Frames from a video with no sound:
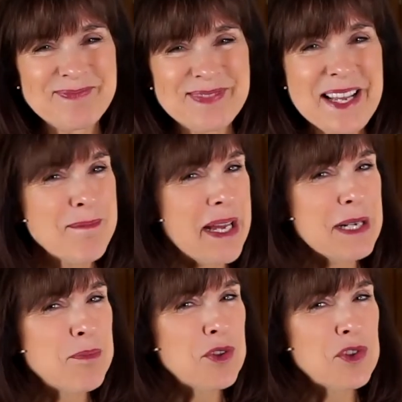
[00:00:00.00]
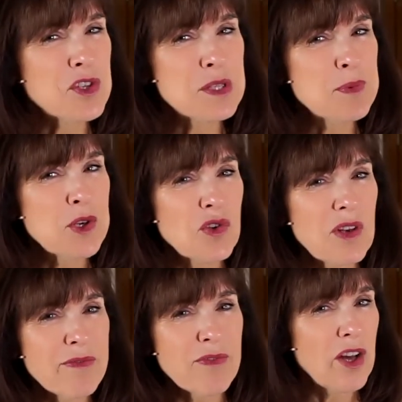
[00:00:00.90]
Many put their spiritual
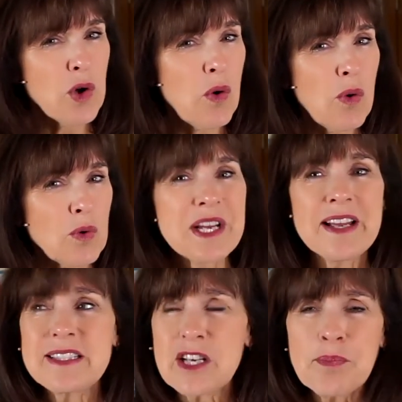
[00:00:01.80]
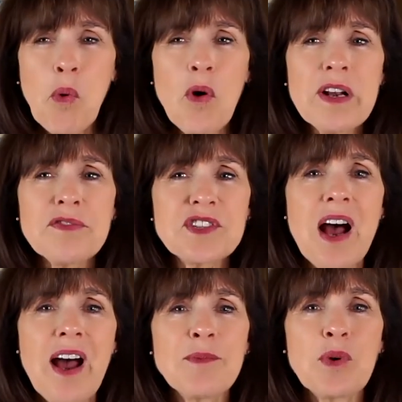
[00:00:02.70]
life on hold until the point of
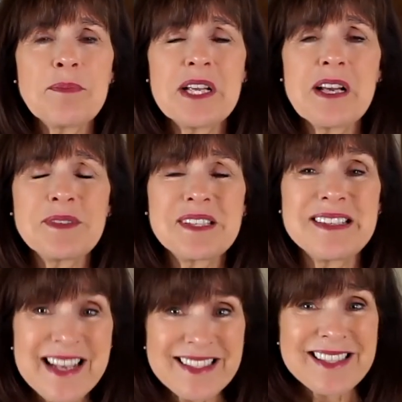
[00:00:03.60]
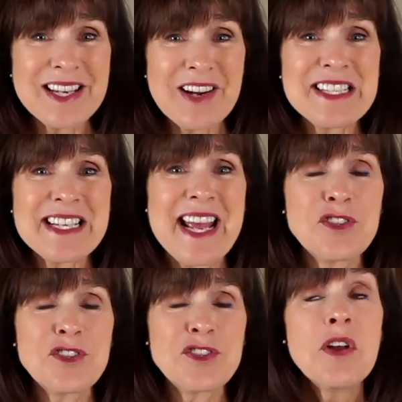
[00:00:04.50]
time when it becomes necessary to
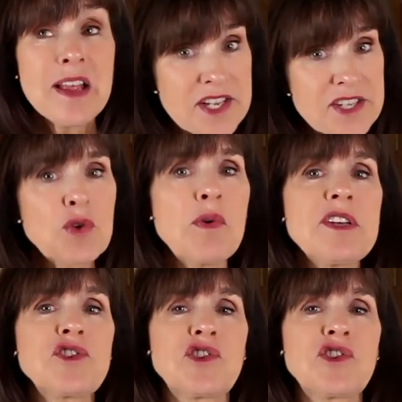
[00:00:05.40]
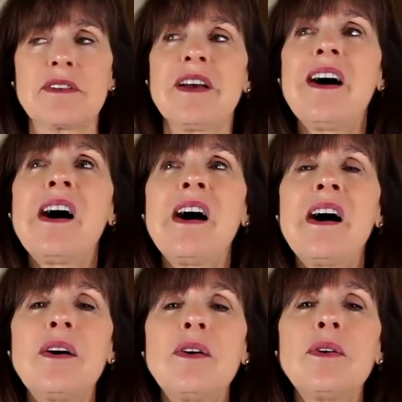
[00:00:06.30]
answer this question:
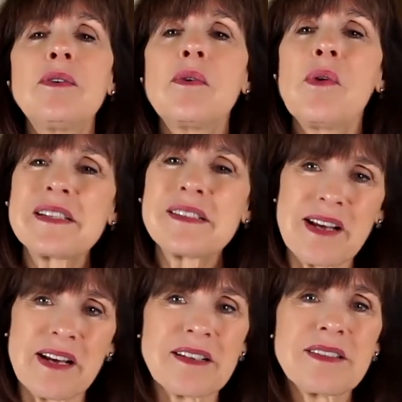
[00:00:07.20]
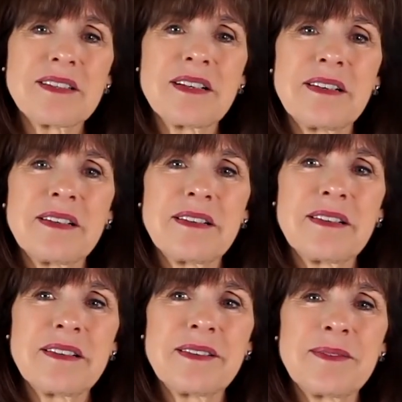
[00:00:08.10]
what's next?
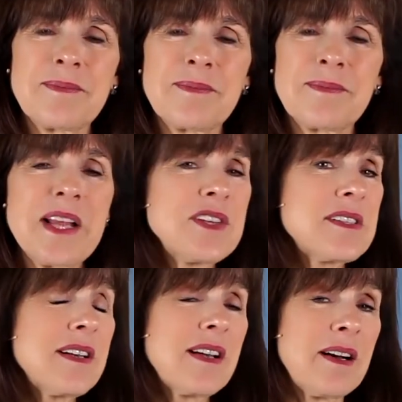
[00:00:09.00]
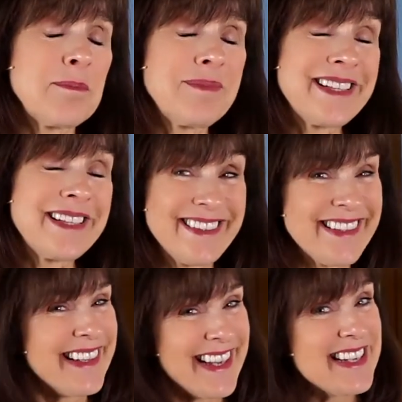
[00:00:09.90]
Now, this can come
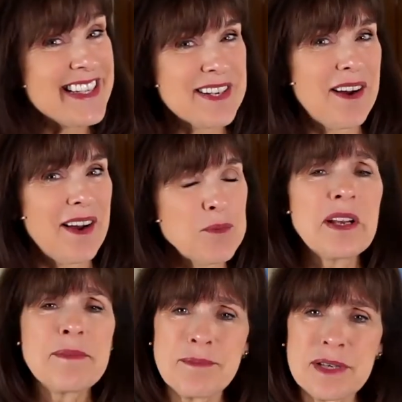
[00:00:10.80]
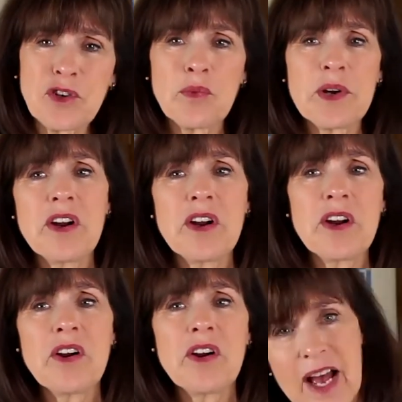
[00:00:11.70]
anytime, really,
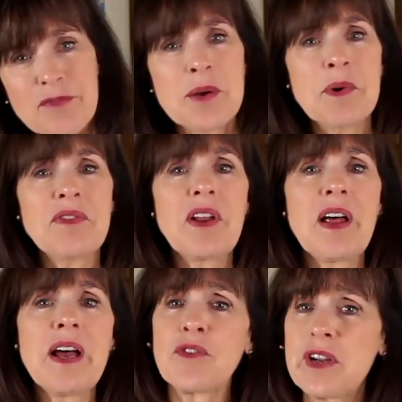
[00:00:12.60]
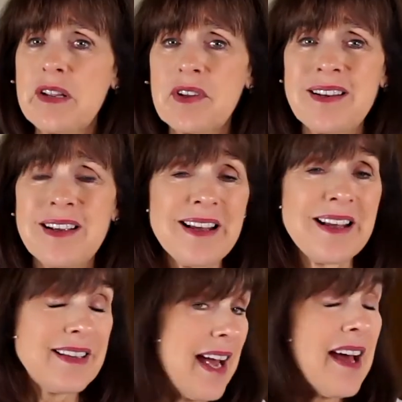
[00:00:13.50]
mid-career, halftime of life, or even
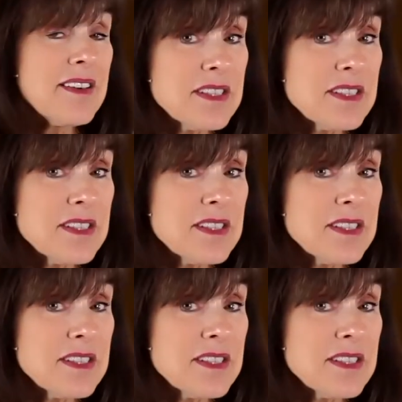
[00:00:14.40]
the end